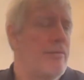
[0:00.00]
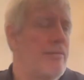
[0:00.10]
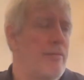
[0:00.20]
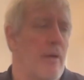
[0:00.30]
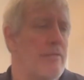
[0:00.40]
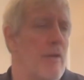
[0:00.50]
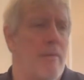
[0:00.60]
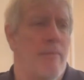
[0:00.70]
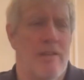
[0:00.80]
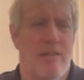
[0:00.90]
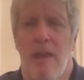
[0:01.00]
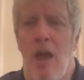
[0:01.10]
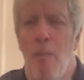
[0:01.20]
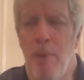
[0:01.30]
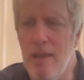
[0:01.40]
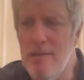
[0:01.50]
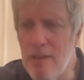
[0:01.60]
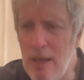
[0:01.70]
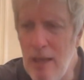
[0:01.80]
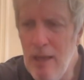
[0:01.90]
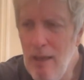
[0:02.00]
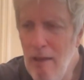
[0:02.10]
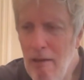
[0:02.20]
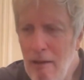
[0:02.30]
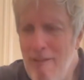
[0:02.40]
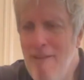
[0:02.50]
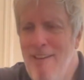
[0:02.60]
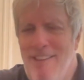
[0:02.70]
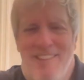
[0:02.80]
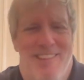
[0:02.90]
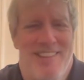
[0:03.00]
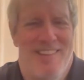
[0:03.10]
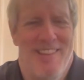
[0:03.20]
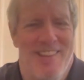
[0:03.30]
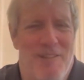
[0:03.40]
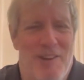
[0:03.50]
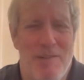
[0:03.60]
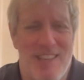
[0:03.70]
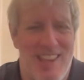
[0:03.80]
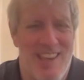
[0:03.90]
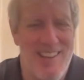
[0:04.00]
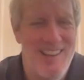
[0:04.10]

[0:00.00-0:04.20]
I saw Count Basie when I was a kid.